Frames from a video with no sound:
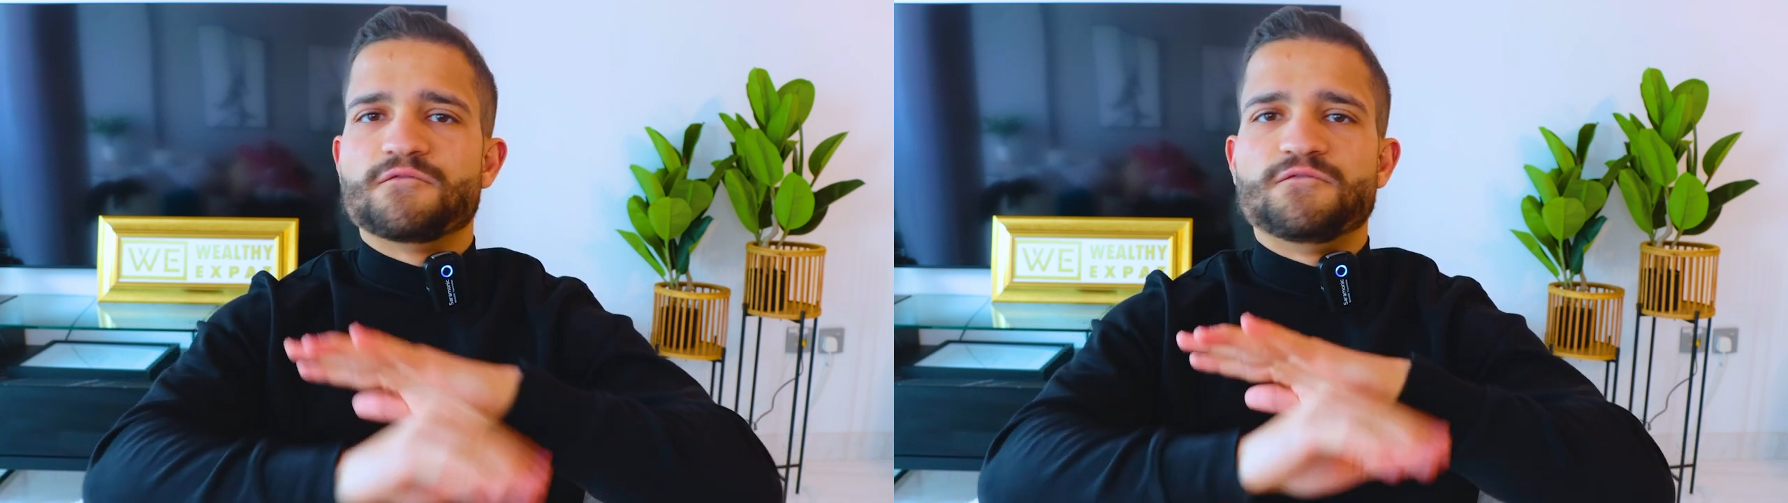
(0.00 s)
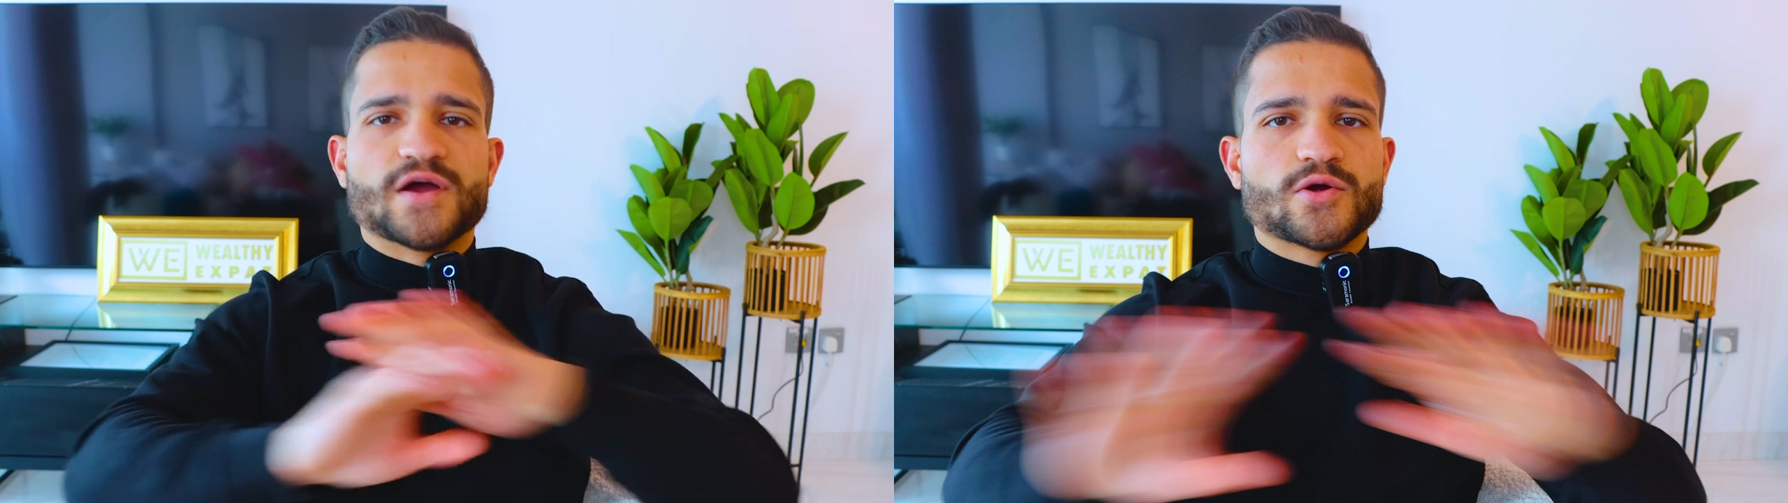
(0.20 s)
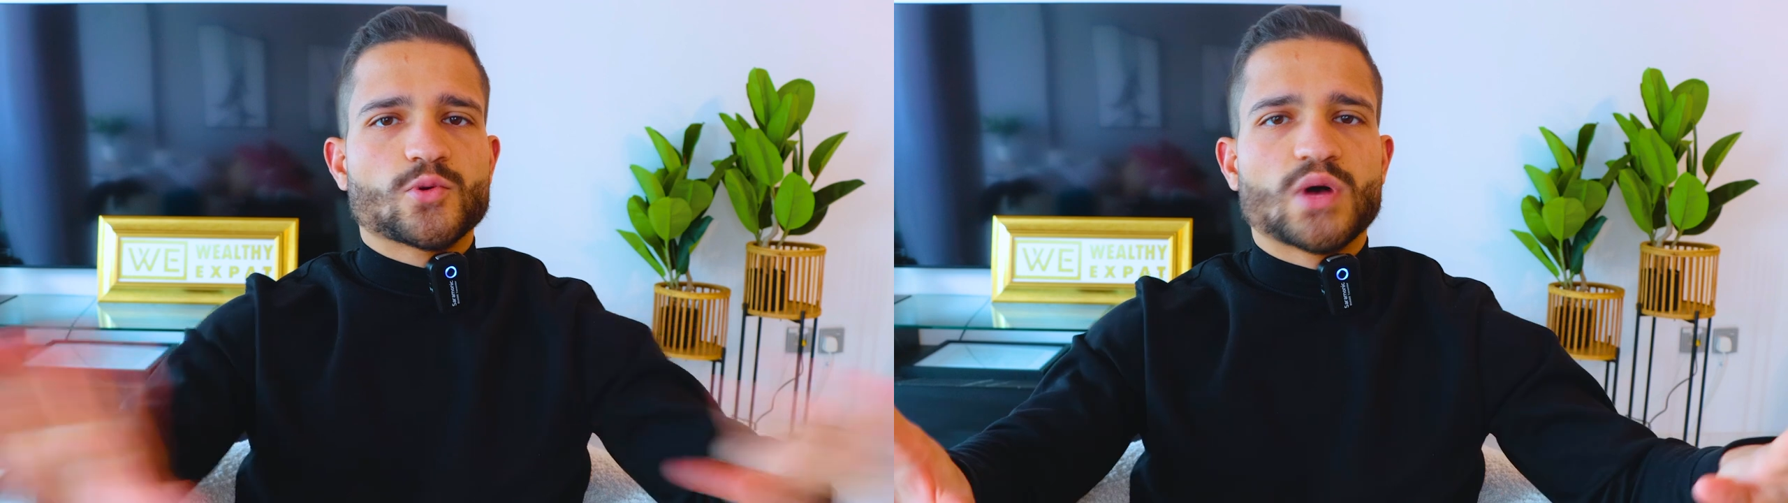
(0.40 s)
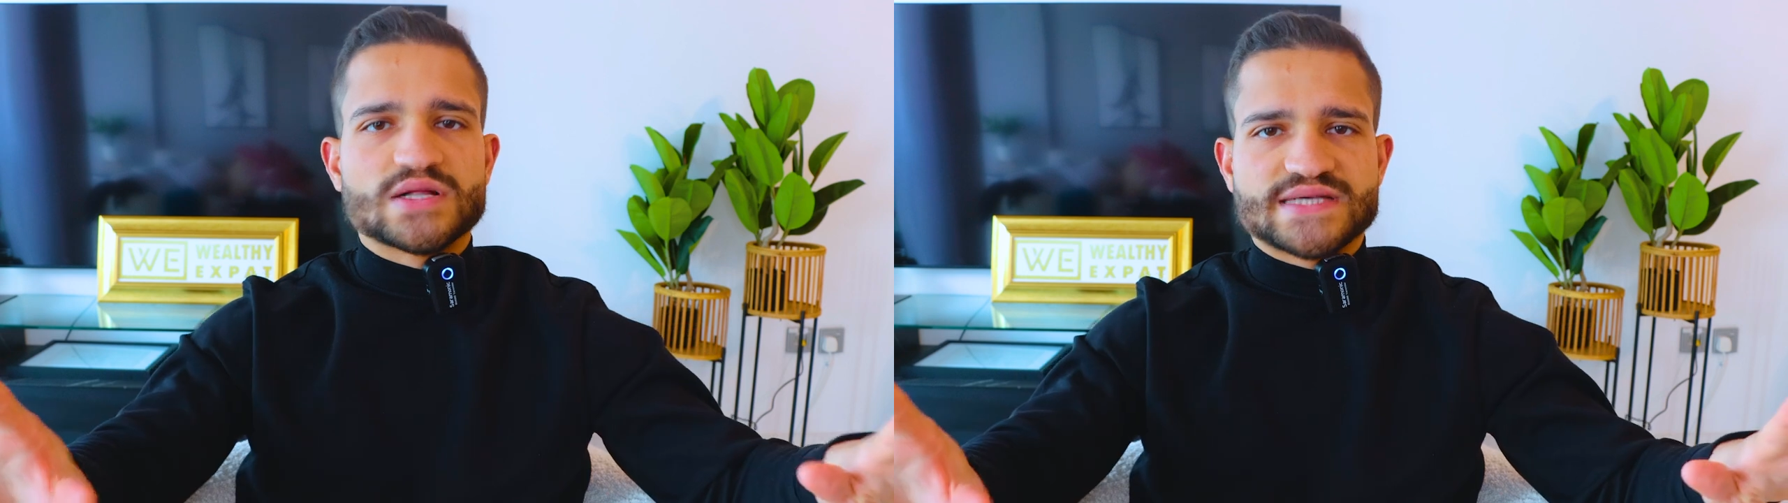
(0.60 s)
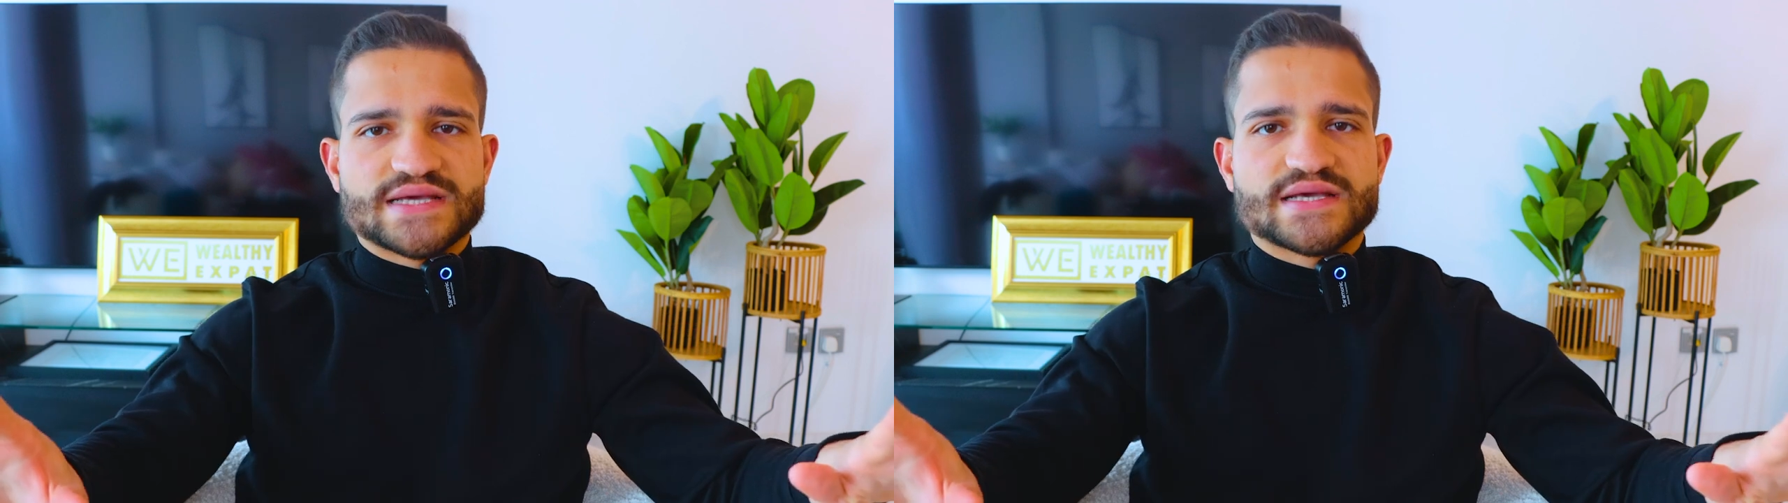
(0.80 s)
very
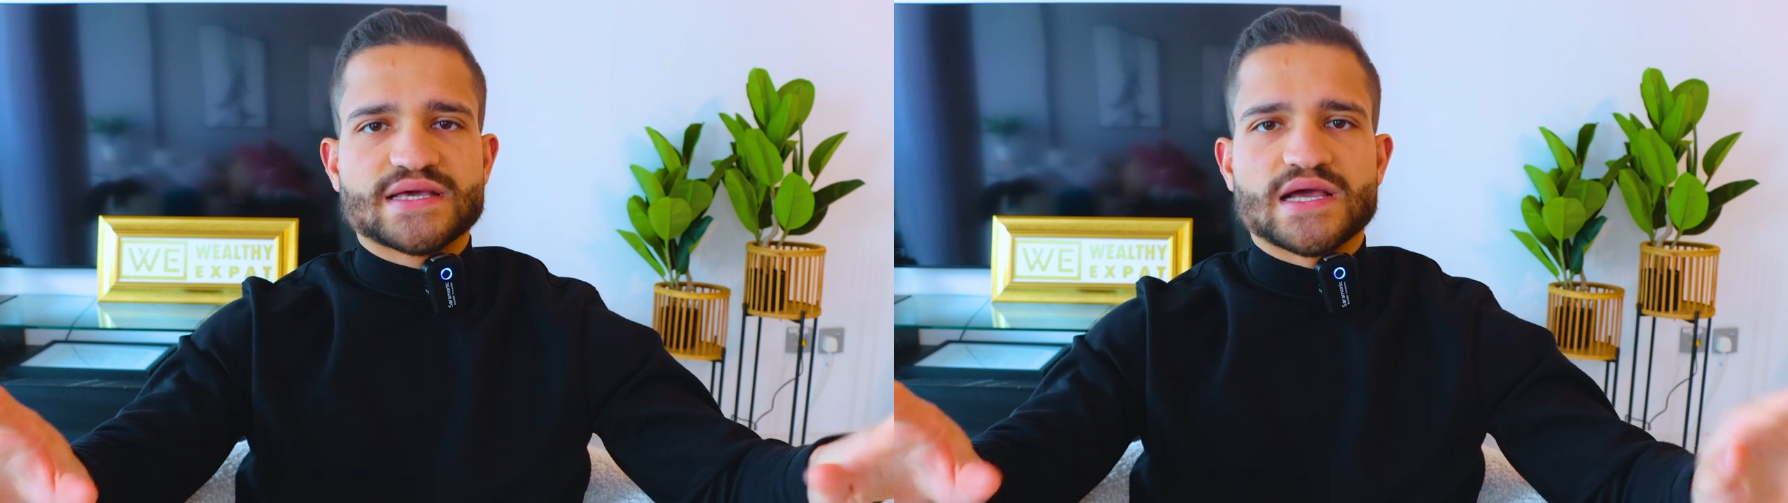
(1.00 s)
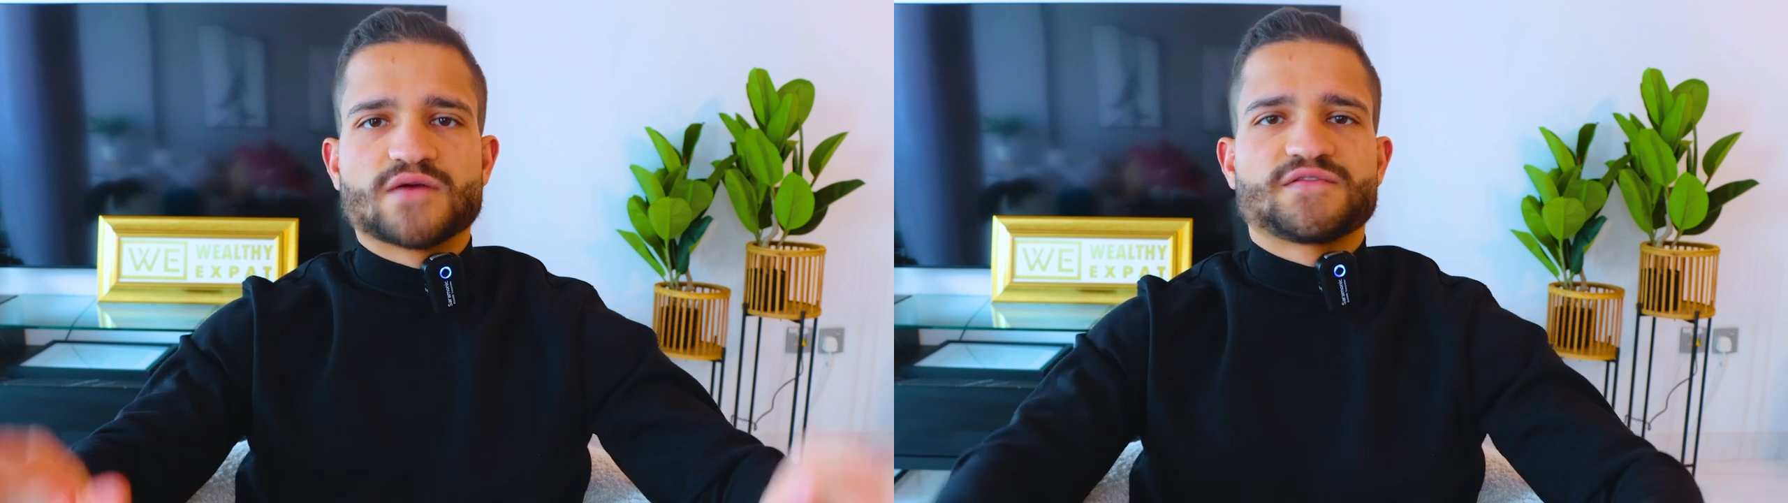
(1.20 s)
well taken care